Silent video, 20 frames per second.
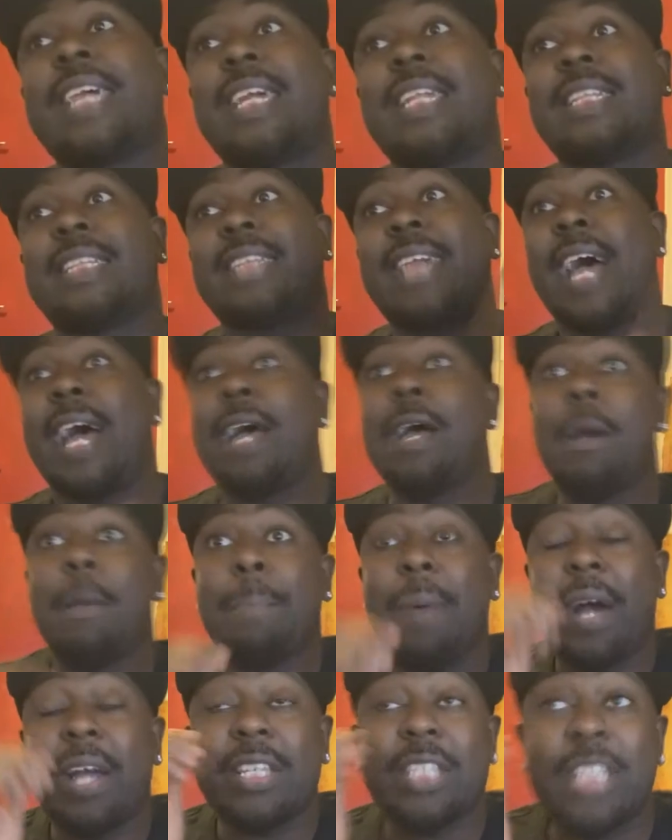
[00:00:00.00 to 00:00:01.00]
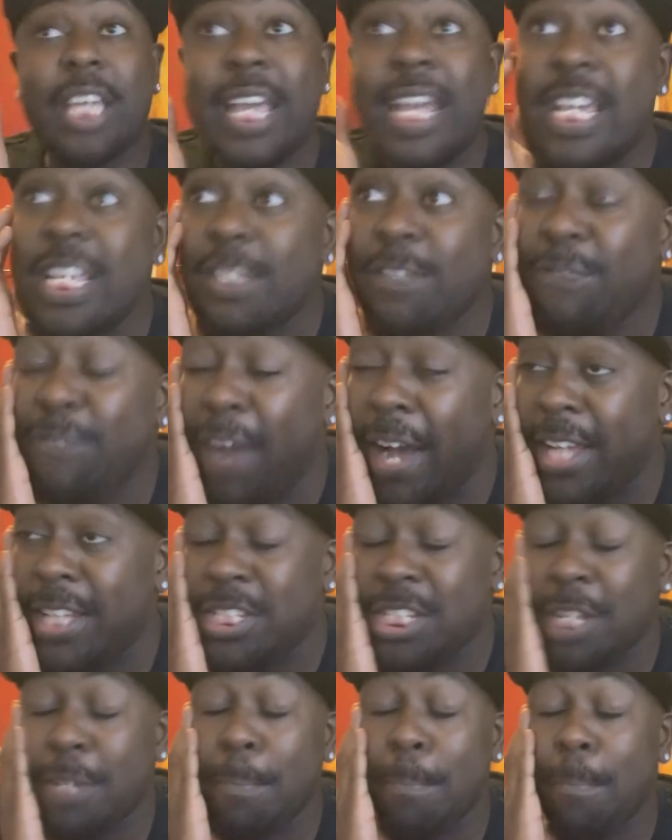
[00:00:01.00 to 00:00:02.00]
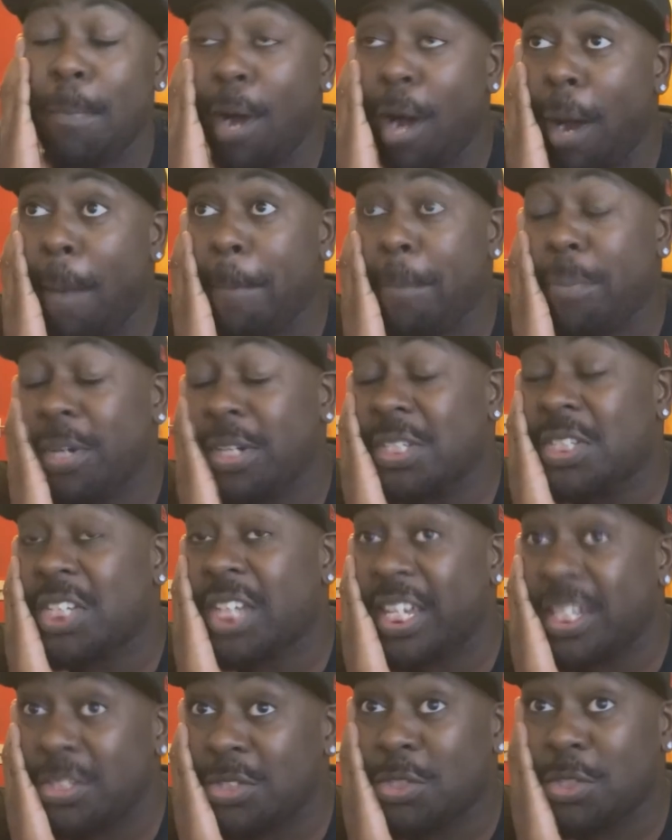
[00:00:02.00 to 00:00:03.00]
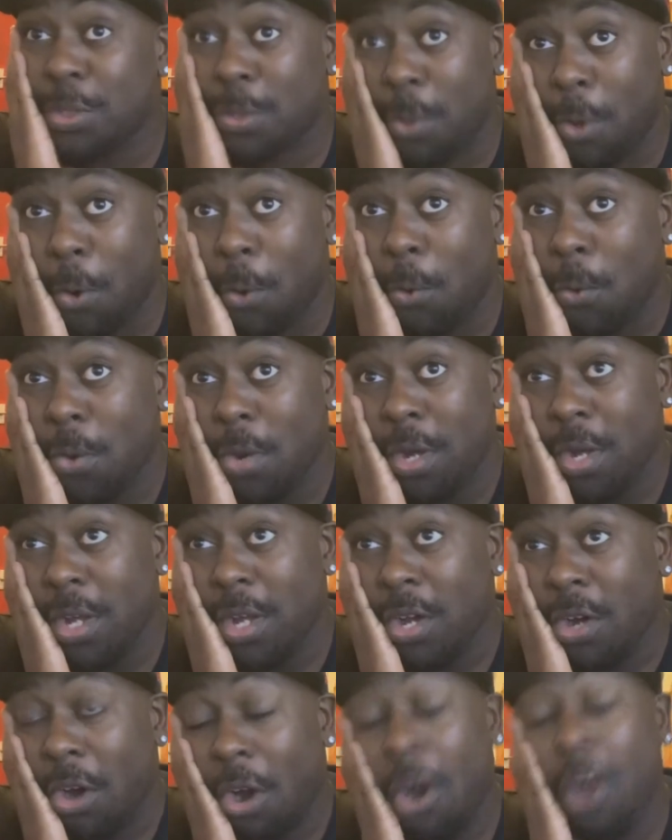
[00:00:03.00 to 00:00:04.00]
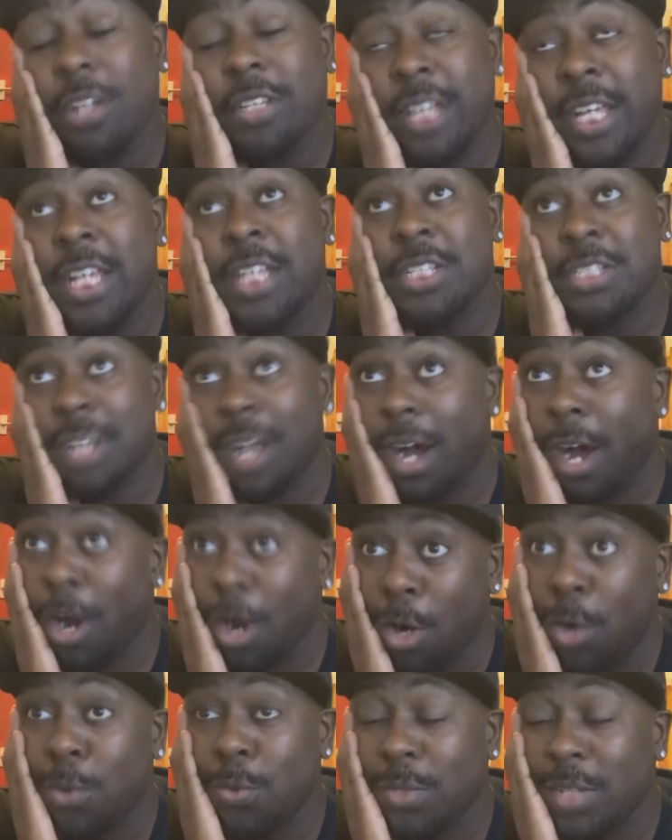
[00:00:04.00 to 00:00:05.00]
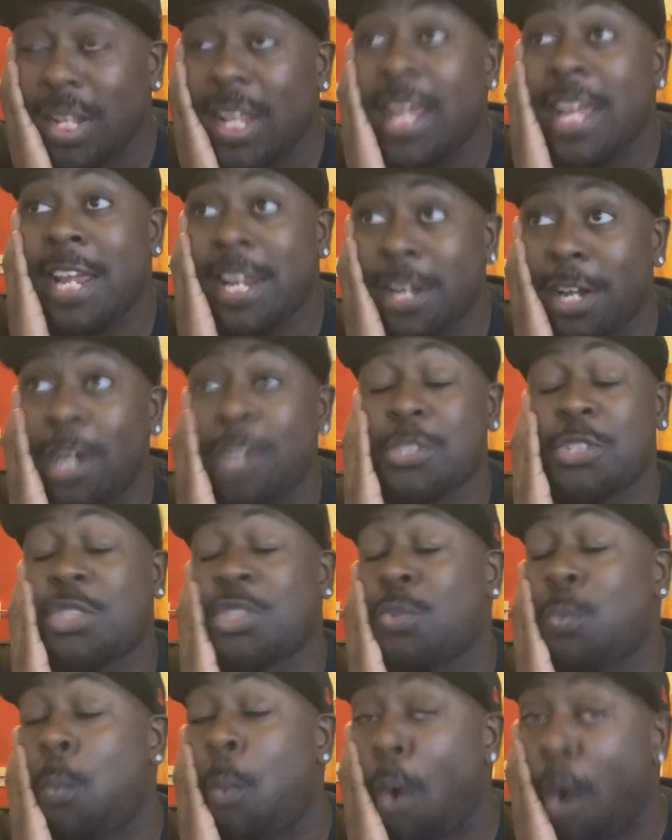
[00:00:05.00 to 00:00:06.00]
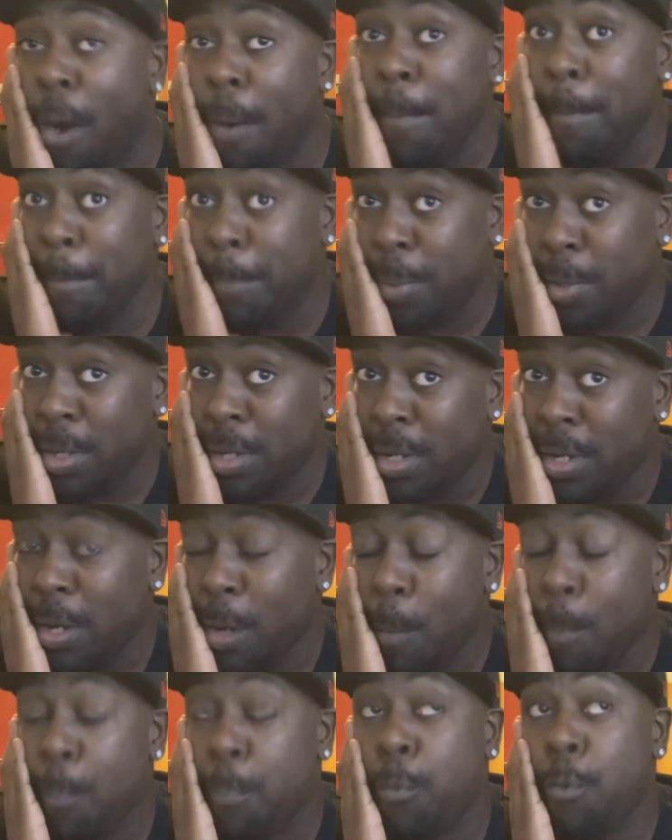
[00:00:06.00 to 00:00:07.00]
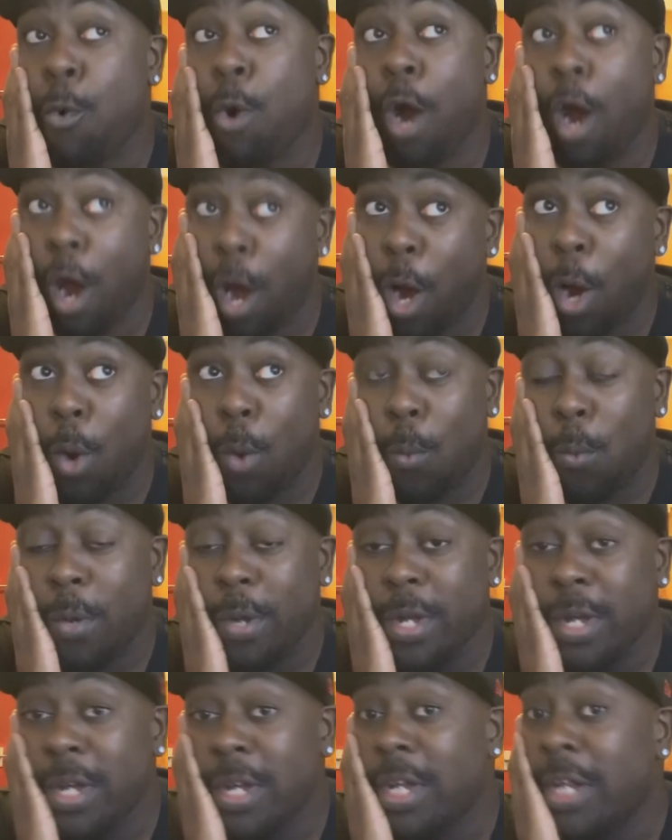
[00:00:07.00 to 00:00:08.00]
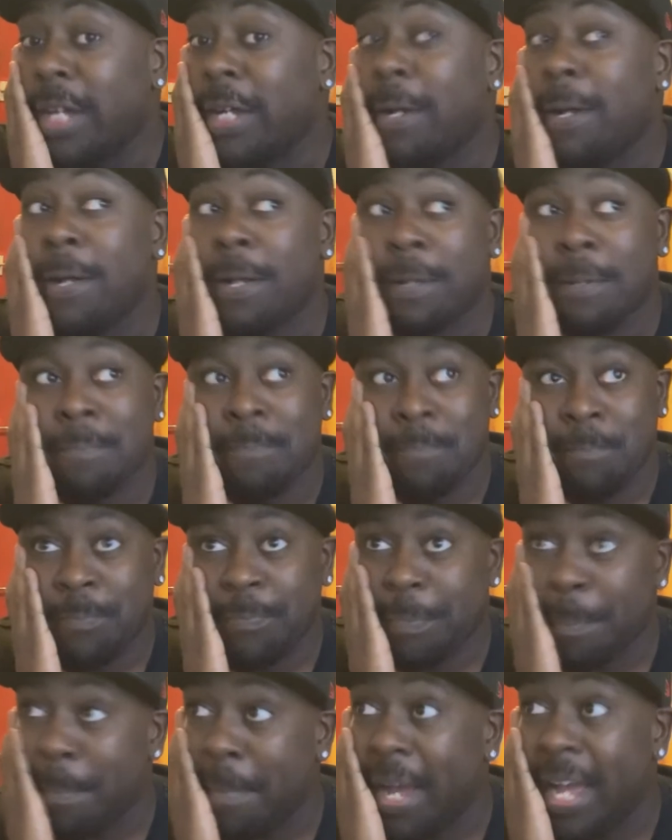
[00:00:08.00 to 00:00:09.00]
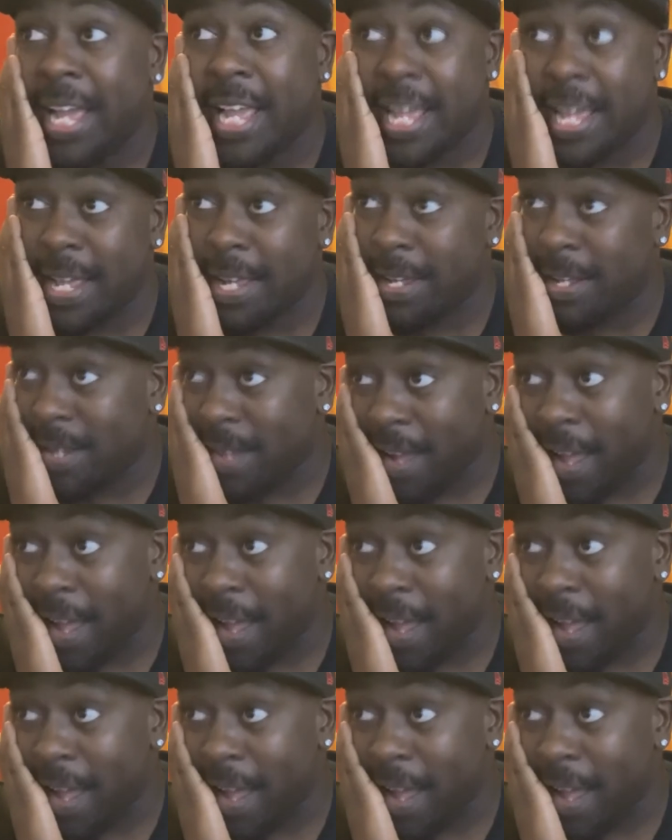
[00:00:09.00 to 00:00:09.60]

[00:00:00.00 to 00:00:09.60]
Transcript: than that. But he's fighting Marlboro Tentacle on his own in a swamp, bro, mate.